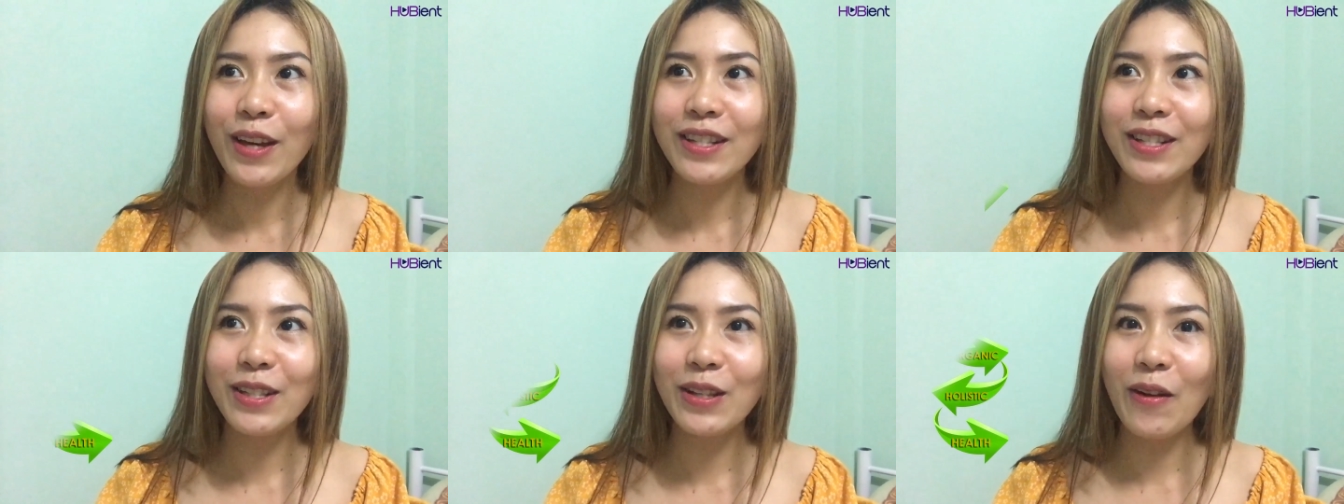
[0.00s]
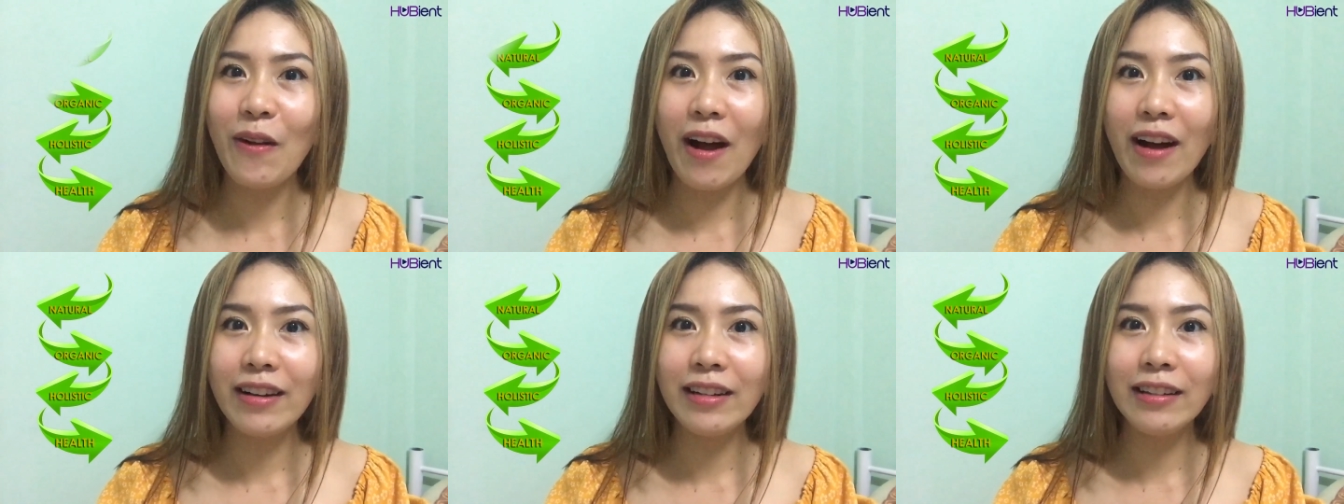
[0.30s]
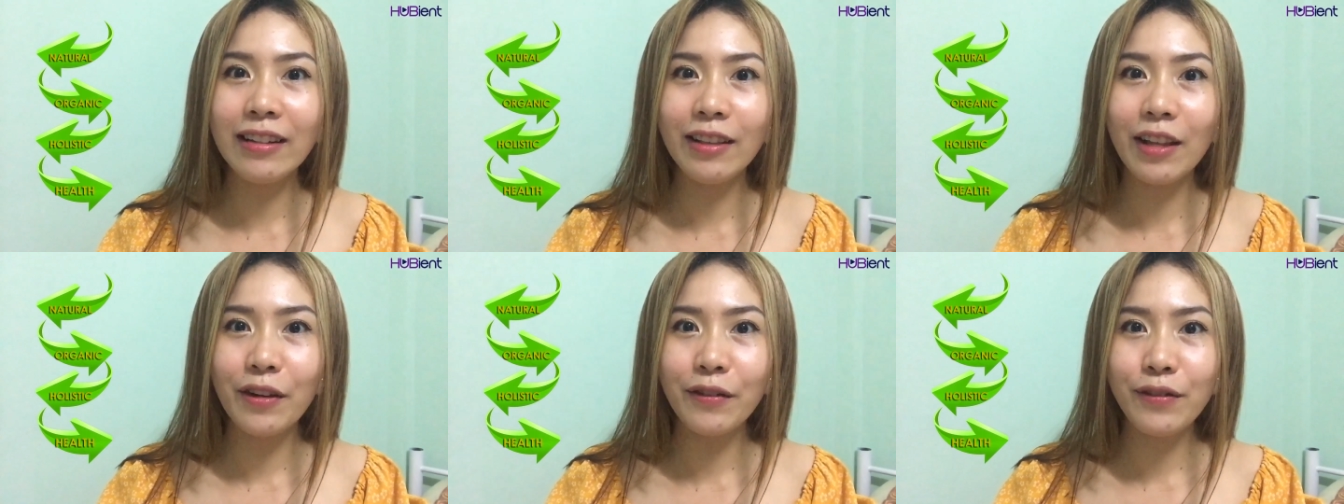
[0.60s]
So I
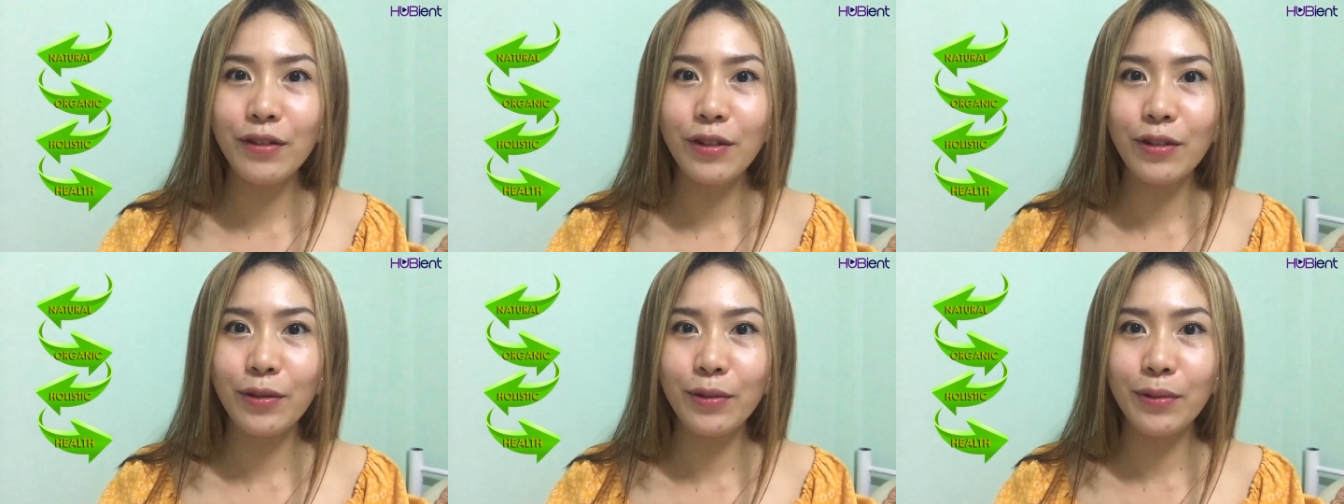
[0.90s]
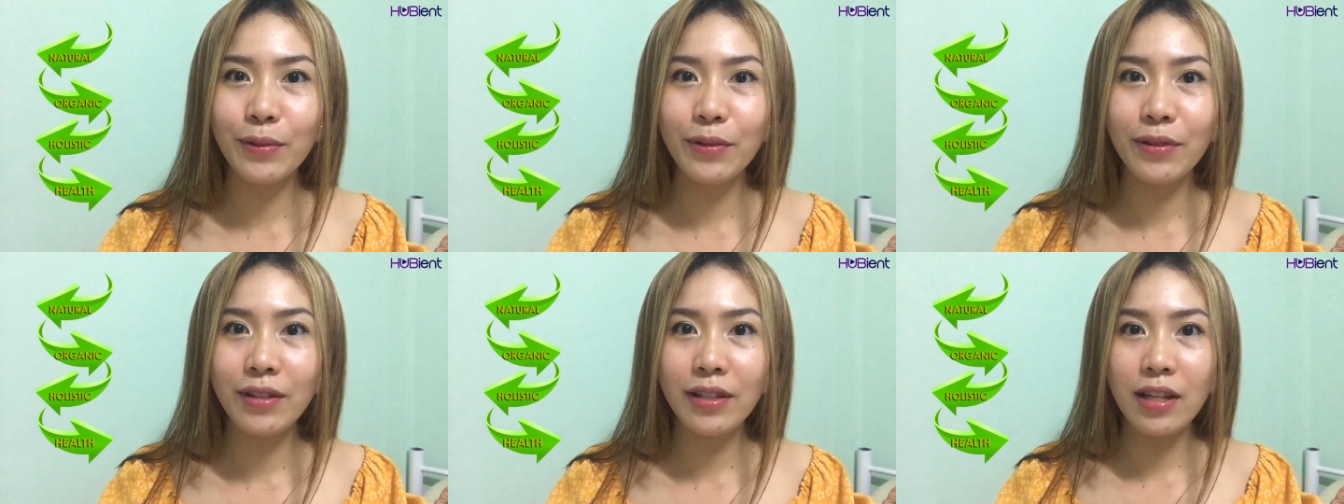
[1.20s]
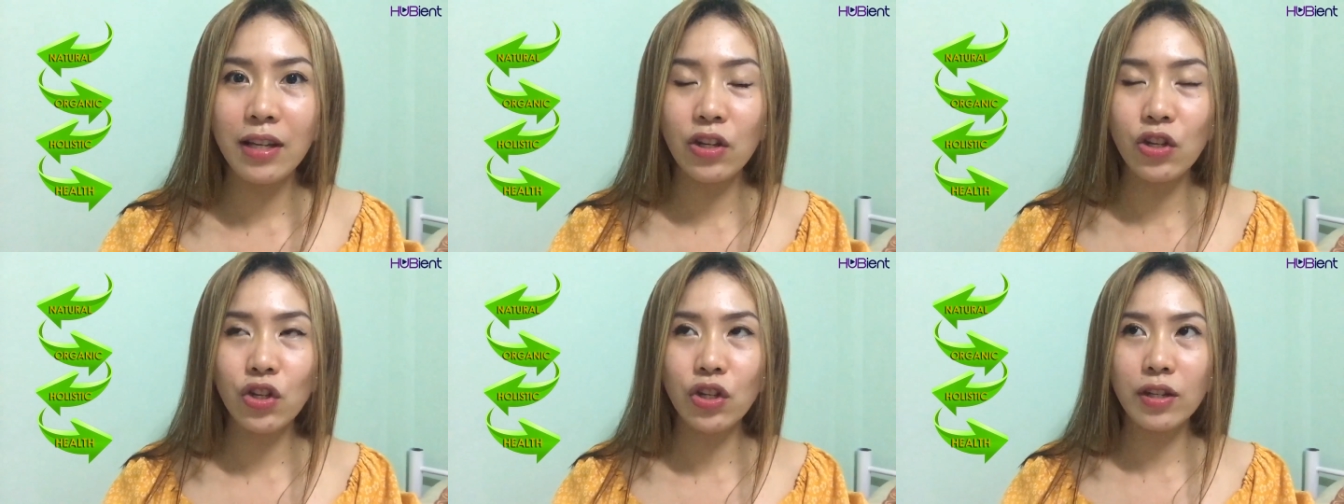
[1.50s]
really love to
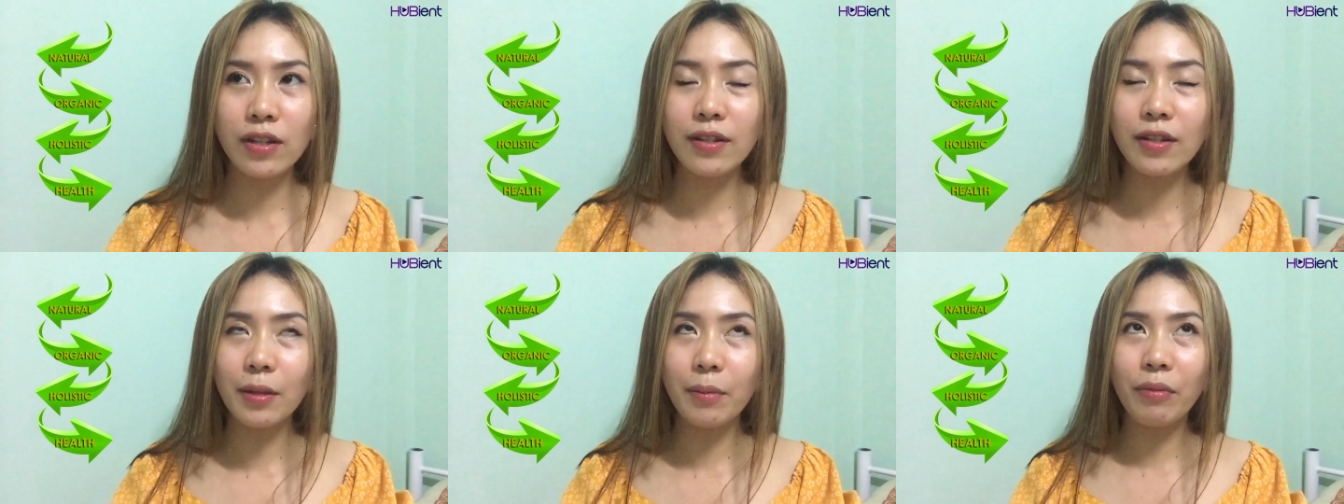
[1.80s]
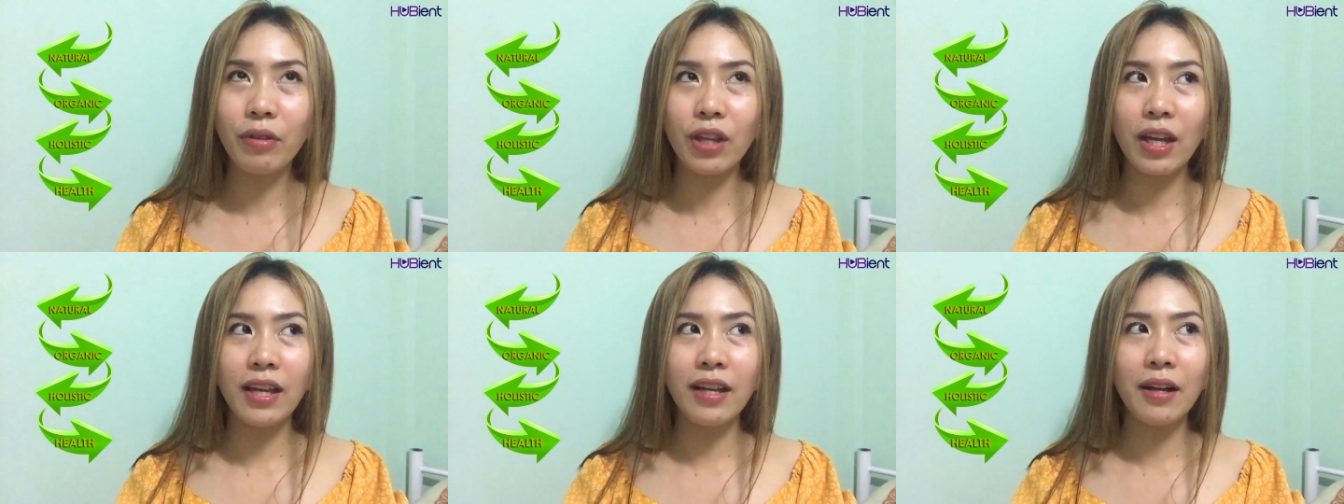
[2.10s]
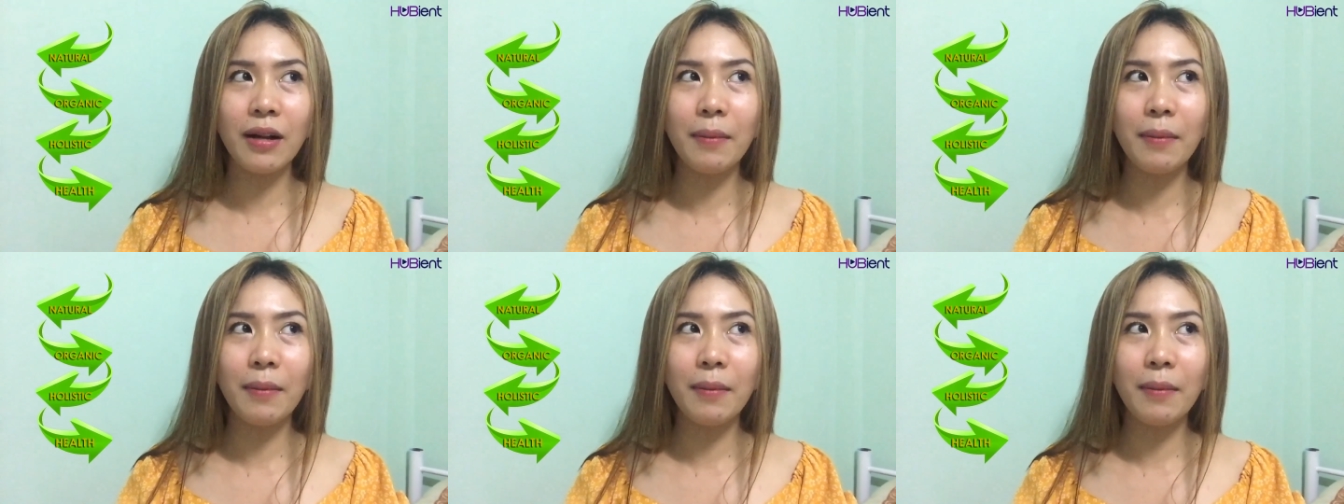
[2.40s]
teach something